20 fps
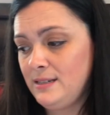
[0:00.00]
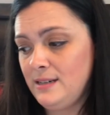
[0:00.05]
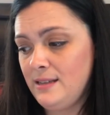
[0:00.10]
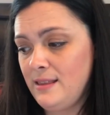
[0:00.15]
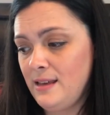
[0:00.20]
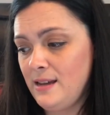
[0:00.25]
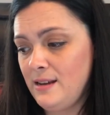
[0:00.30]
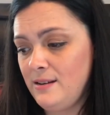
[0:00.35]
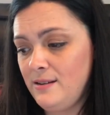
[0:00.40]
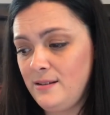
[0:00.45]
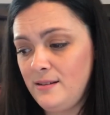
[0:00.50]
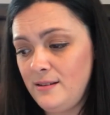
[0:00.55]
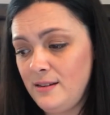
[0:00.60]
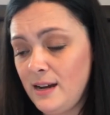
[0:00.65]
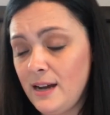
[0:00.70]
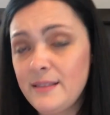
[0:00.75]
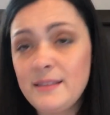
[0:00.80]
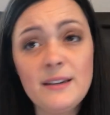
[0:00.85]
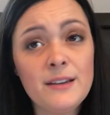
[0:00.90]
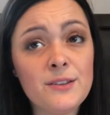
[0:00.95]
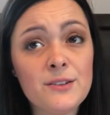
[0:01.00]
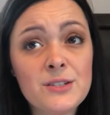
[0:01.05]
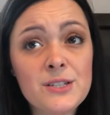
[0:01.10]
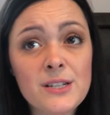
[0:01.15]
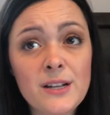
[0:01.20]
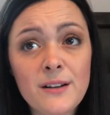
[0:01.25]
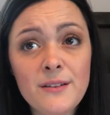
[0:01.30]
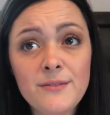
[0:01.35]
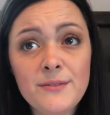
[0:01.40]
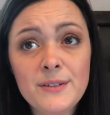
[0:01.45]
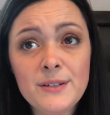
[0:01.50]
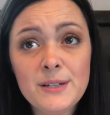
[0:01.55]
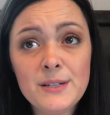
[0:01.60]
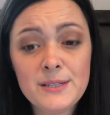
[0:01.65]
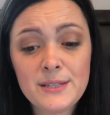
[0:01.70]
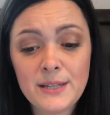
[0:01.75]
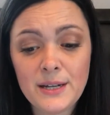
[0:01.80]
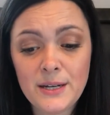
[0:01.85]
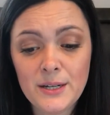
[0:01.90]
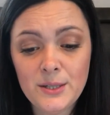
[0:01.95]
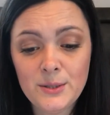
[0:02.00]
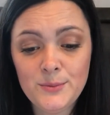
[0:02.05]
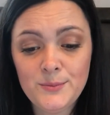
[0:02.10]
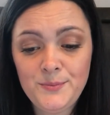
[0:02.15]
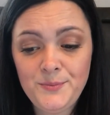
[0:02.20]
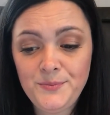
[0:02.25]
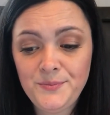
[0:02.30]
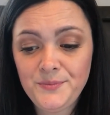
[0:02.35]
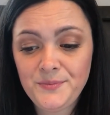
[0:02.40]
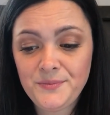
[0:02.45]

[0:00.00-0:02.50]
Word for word: and then you got the other stuff. So